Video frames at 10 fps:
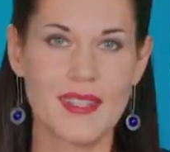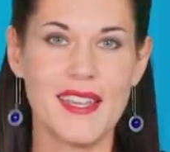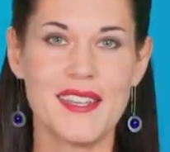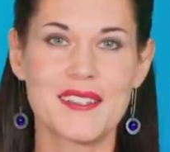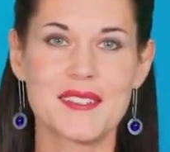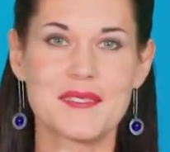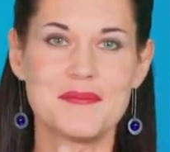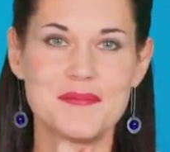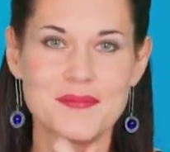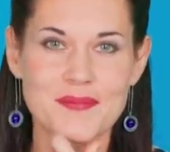And
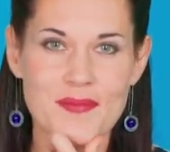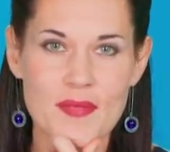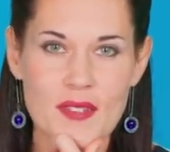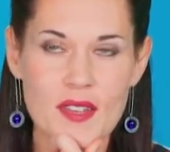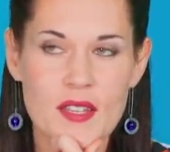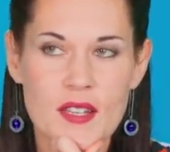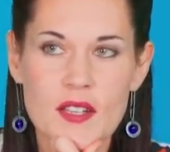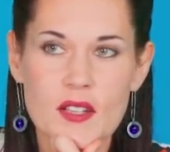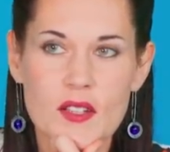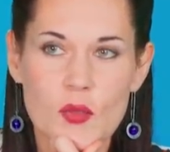
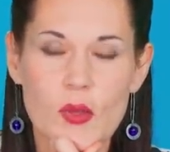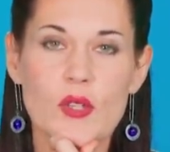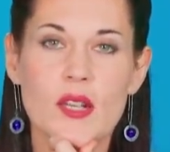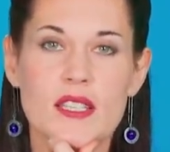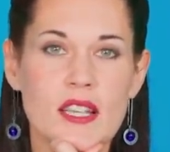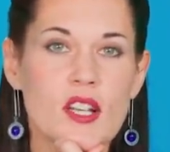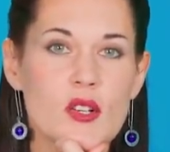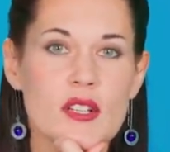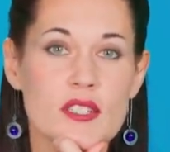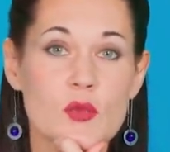the one who gets
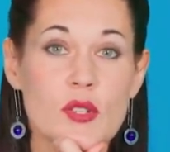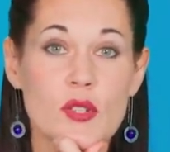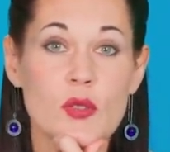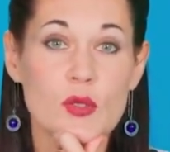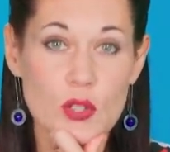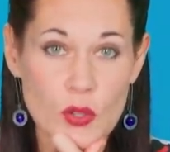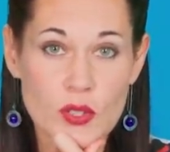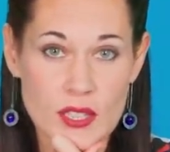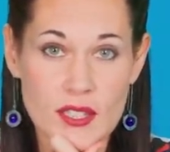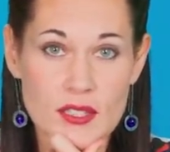angry is the one who
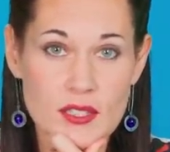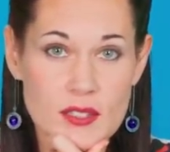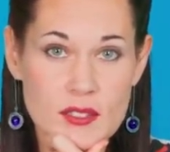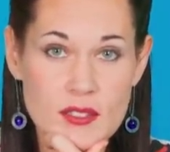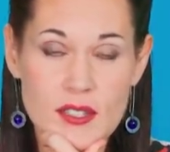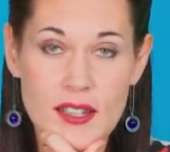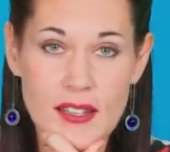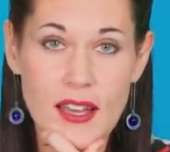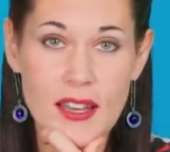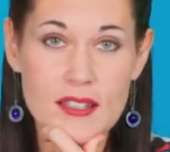loses in
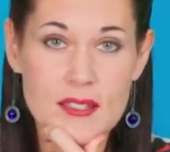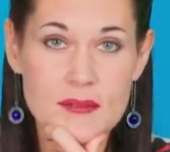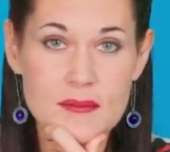the end.